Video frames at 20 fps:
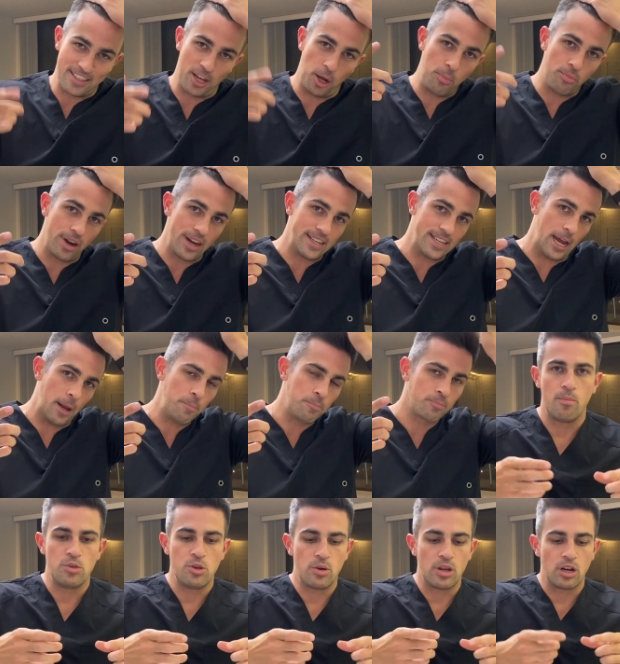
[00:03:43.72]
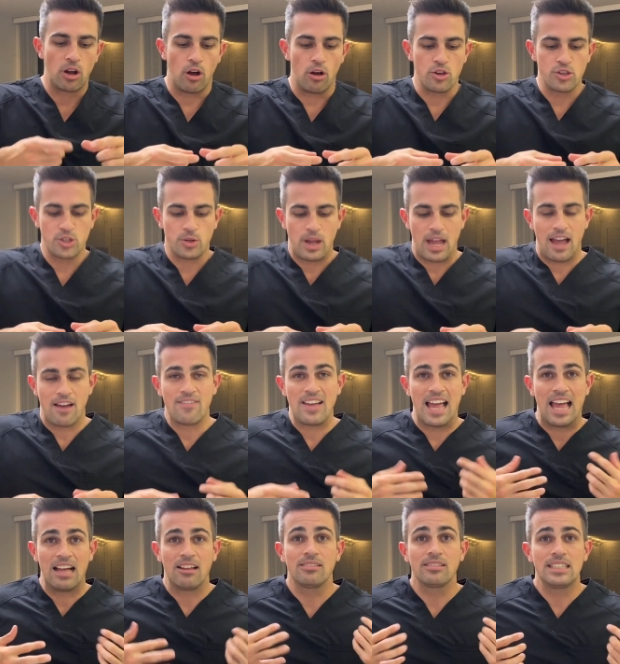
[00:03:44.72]
cell breakdown. You can also
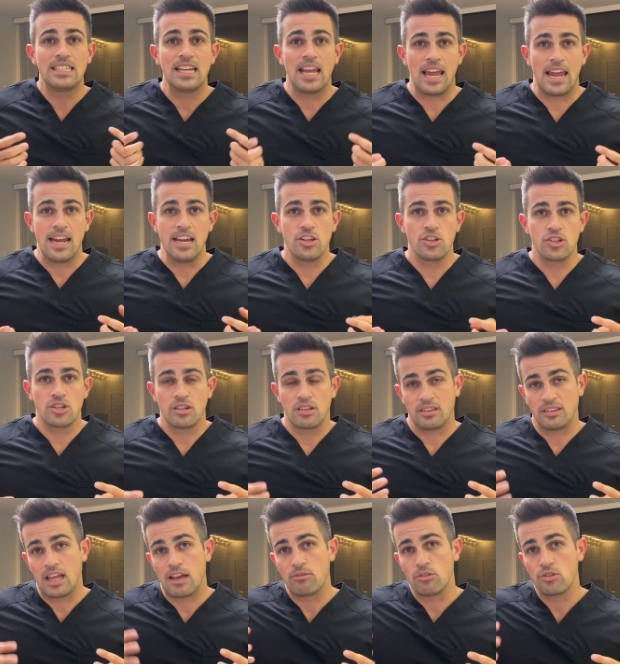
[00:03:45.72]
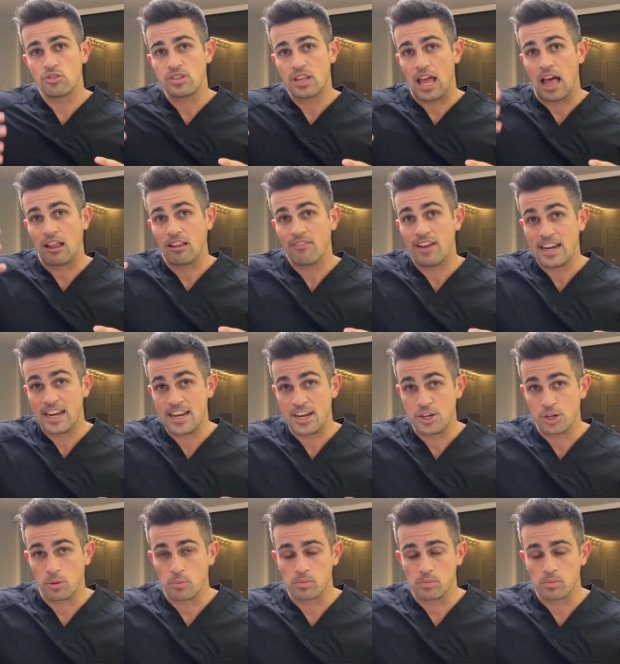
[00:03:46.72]
have LDH levels elevated in your